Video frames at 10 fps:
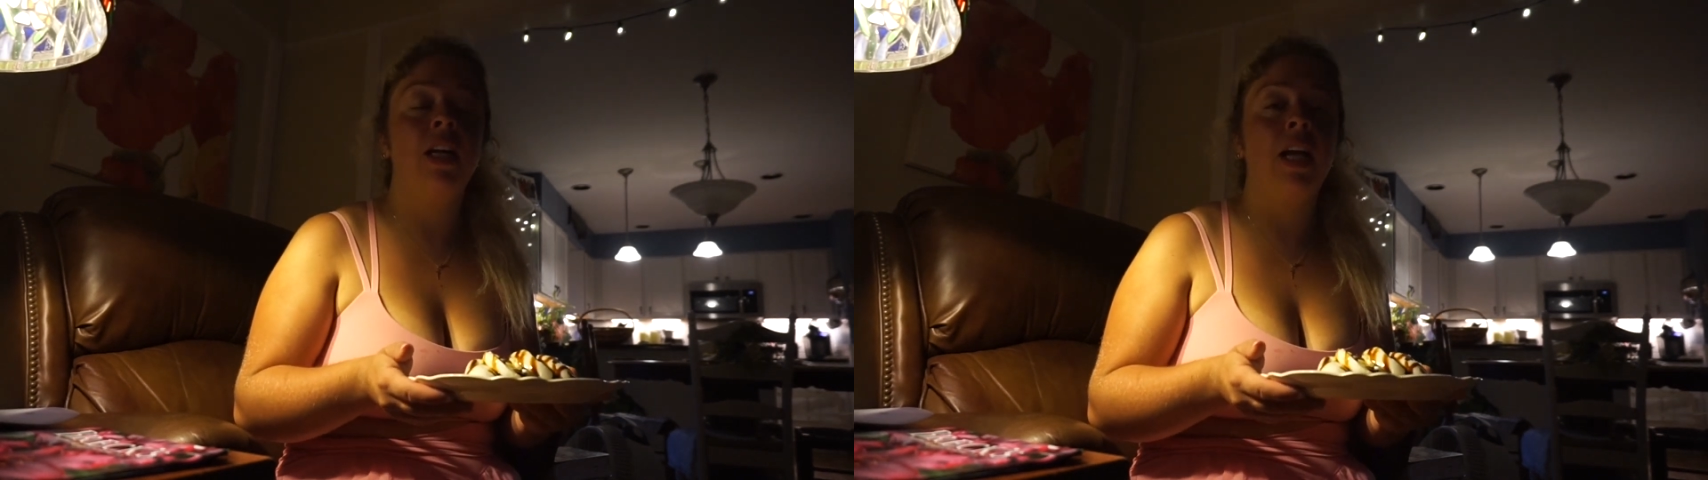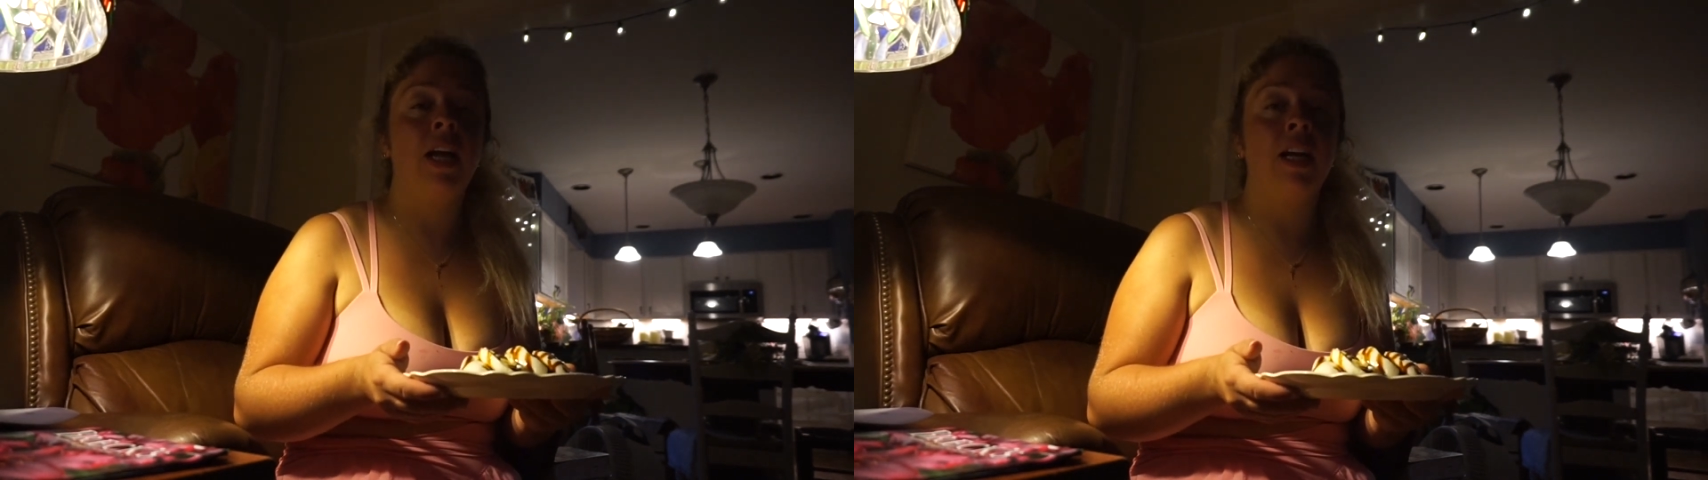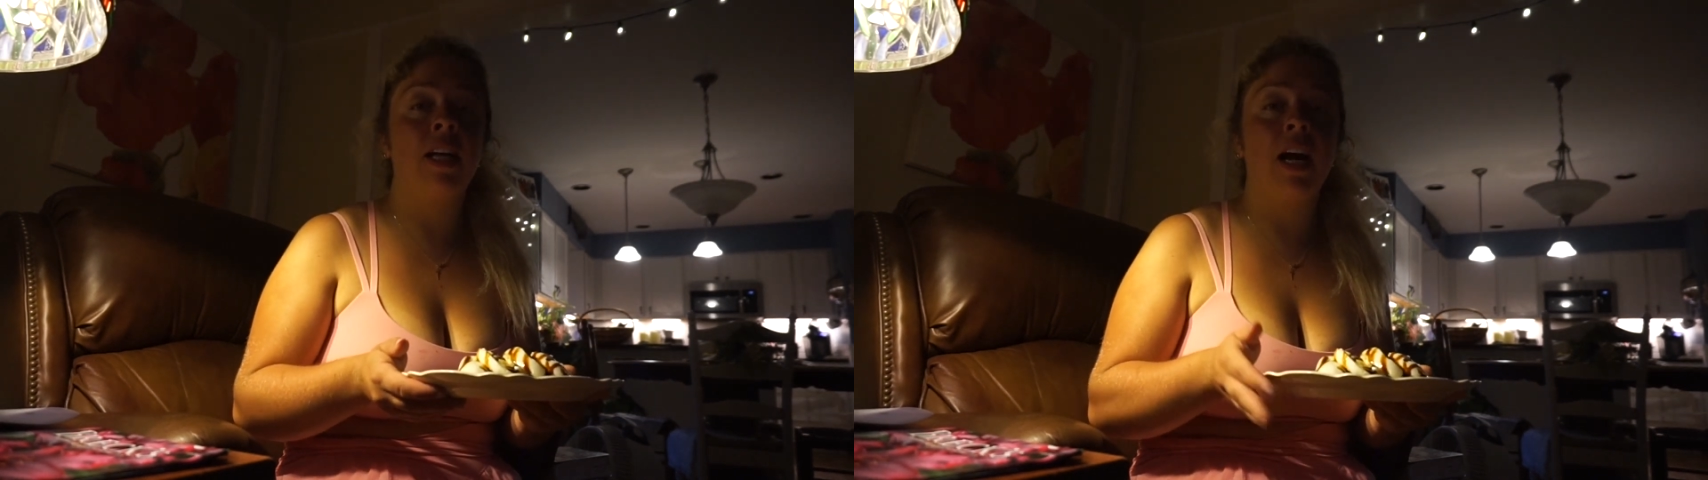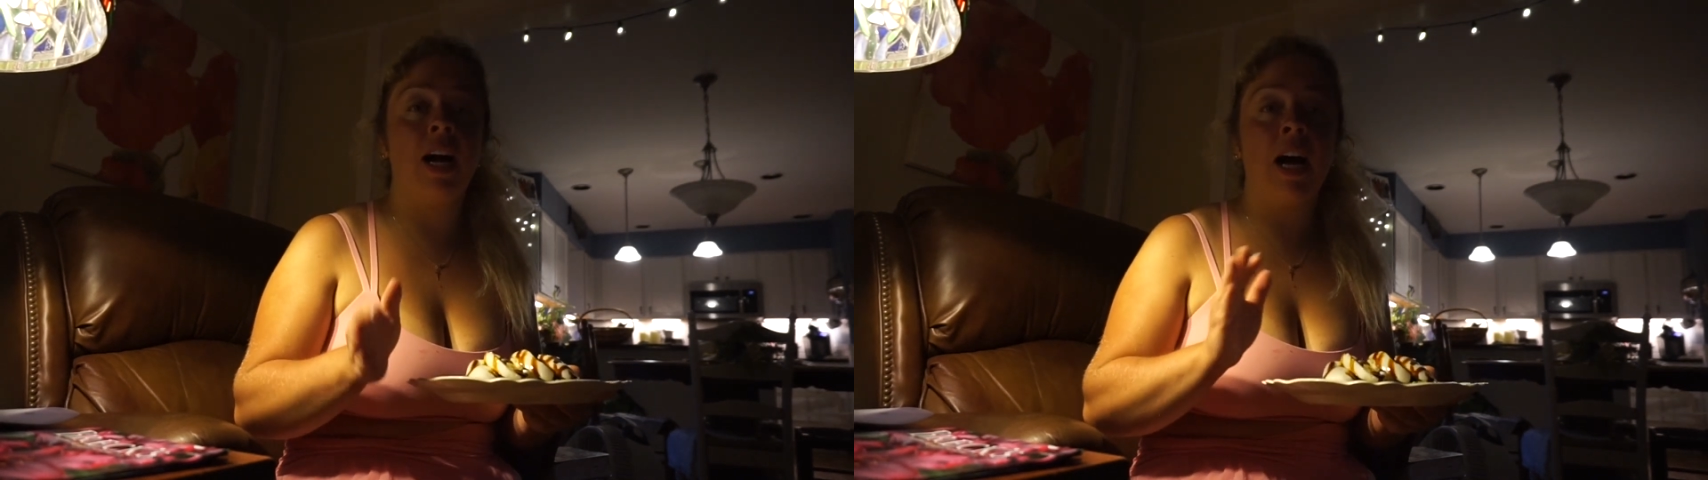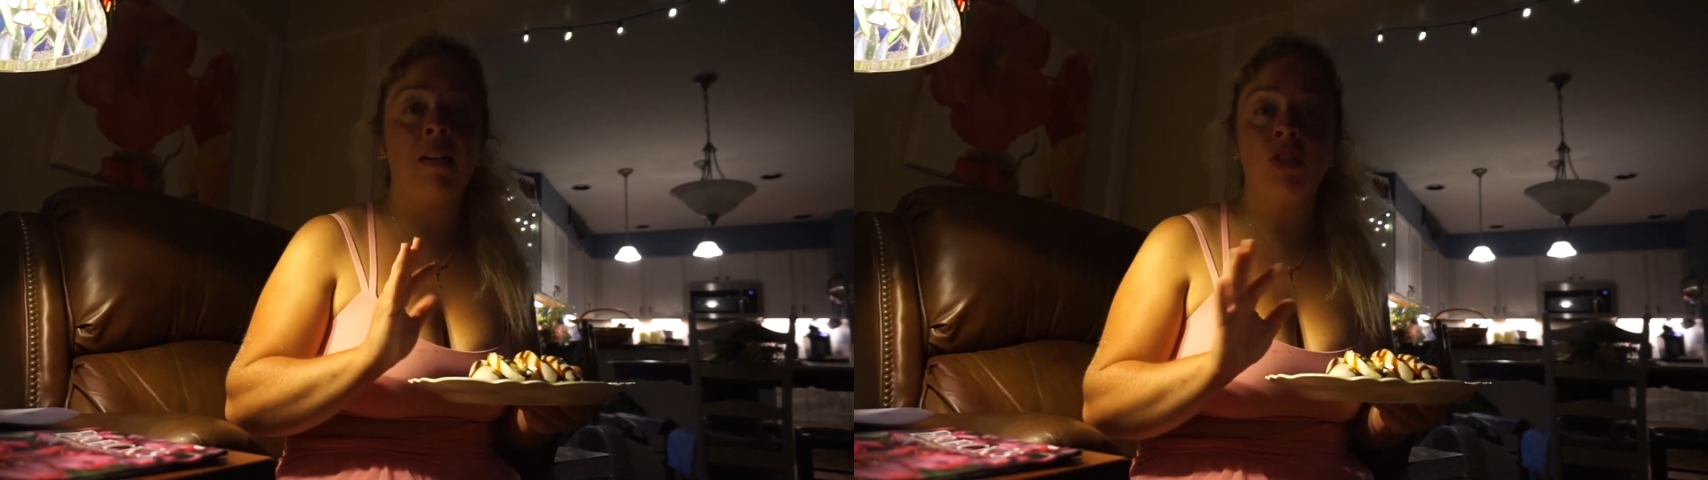and
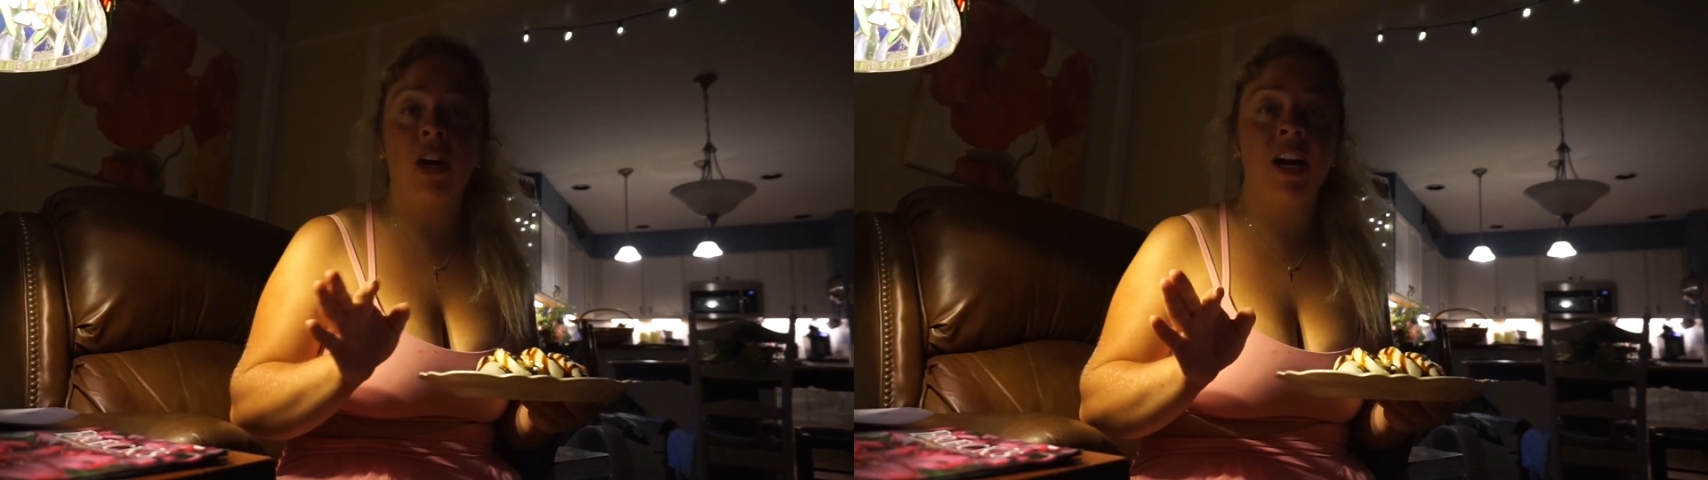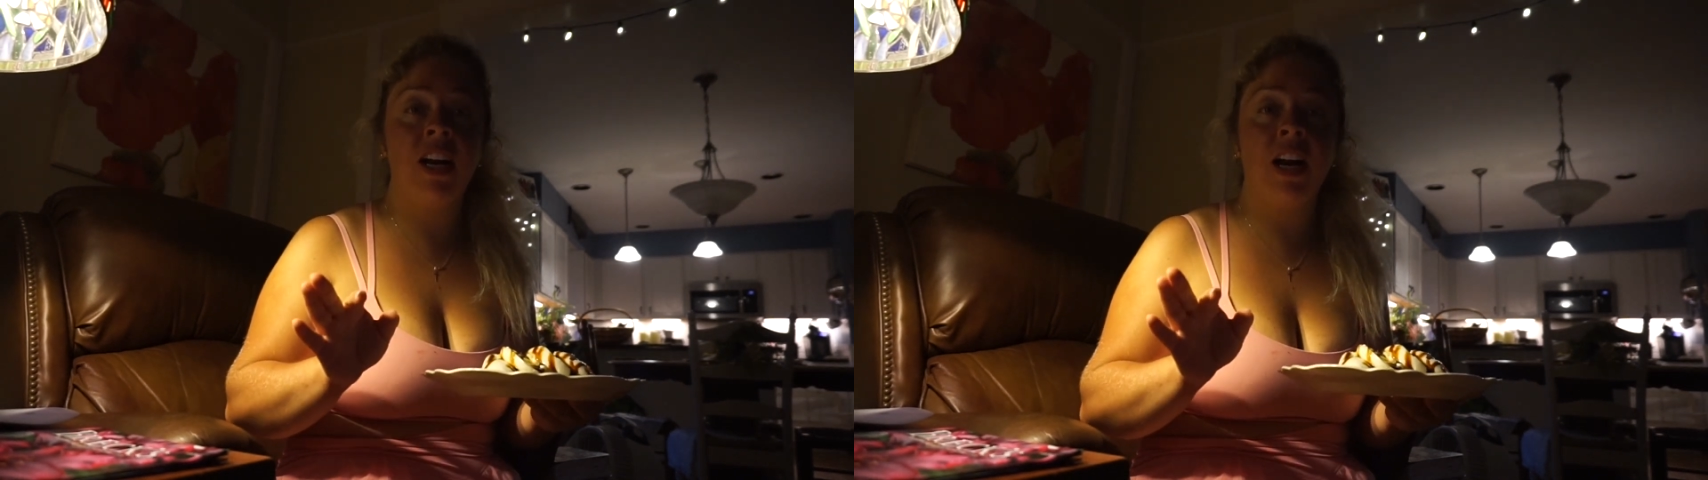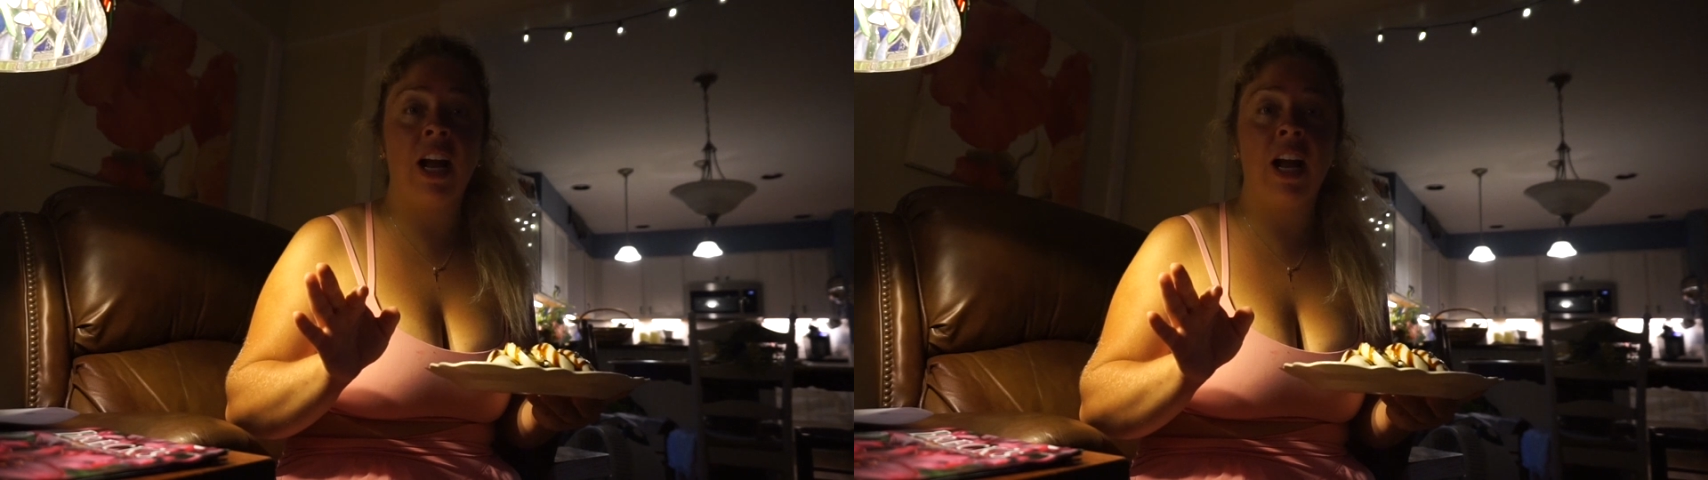I've tried it